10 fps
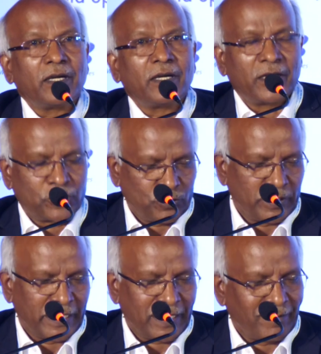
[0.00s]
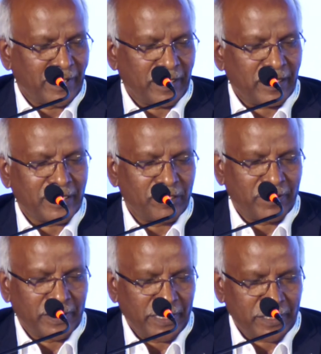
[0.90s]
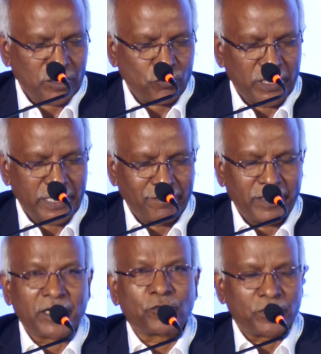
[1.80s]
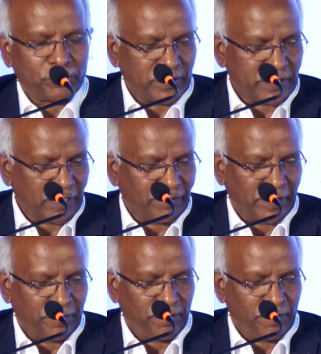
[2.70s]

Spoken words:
Also the coveted Rajiv Gandhi National Quality Award in 2007.